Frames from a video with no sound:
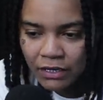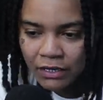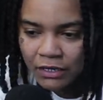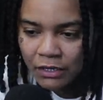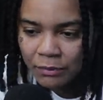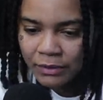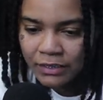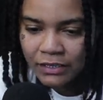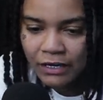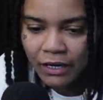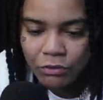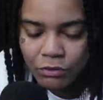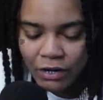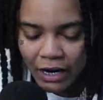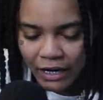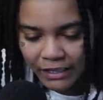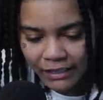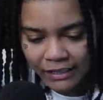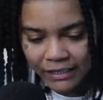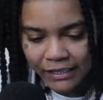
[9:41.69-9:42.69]
need to be done, you
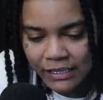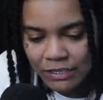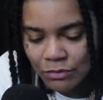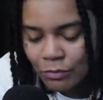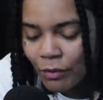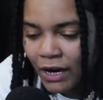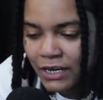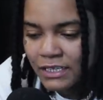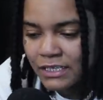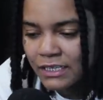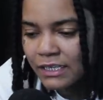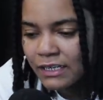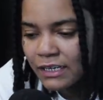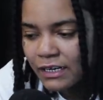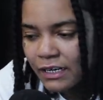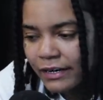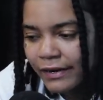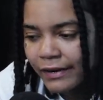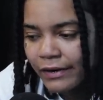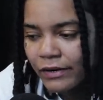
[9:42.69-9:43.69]
got kids watching,
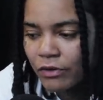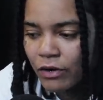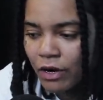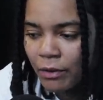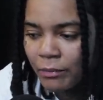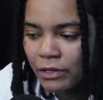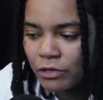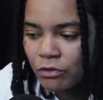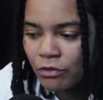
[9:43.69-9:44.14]
you know what I mean?